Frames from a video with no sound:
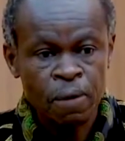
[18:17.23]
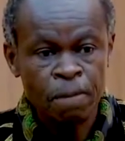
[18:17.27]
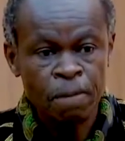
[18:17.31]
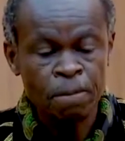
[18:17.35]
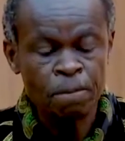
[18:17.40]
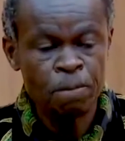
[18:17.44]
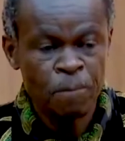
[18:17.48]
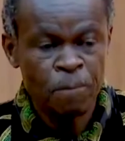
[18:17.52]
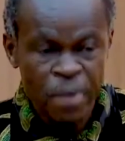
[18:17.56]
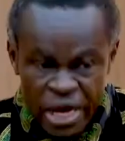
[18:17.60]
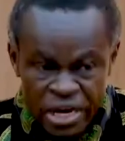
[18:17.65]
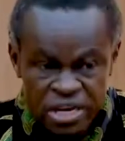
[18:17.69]

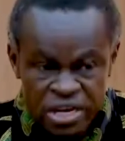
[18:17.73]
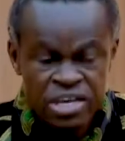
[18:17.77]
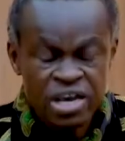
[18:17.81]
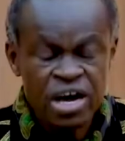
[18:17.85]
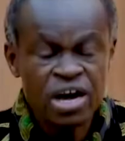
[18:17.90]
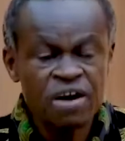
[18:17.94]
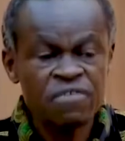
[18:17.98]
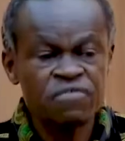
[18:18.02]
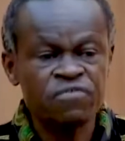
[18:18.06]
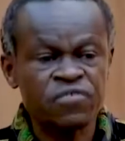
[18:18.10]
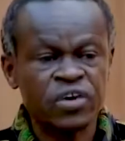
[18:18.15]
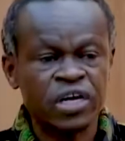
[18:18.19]
Many
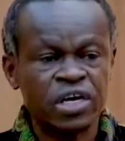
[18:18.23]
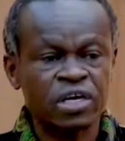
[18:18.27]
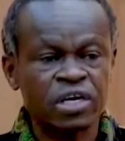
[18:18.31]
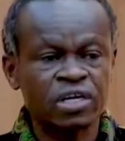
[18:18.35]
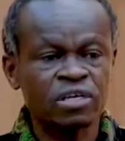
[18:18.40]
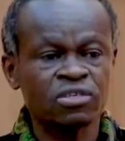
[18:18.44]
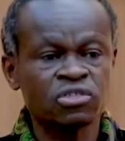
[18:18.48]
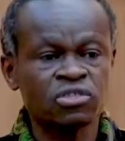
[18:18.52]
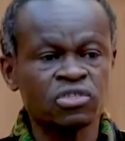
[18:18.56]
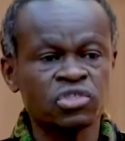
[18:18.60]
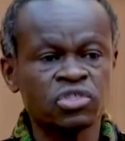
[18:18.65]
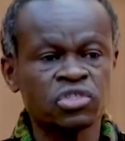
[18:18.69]

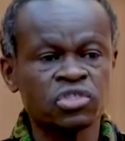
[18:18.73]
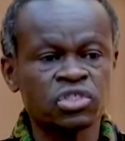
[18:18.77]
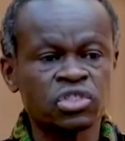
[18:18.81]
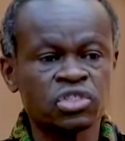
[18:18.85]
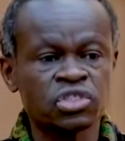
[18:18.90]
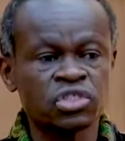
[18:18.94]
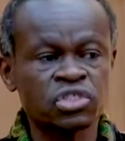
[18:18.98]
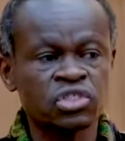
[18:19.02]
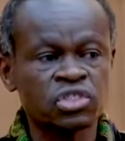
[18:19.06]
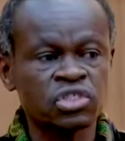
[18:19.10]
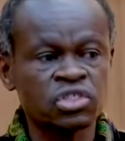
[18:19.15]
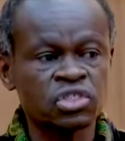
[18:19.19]

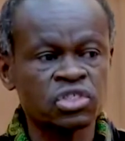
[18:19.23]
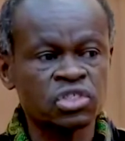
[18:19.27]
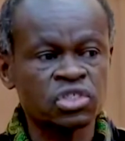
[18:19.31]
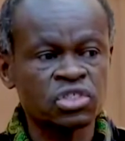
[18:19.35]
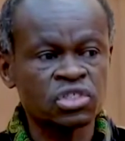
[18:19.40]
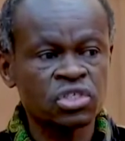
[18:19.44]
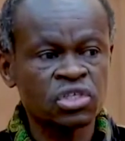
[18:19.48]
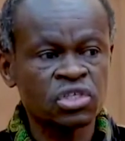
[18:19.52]
Africans,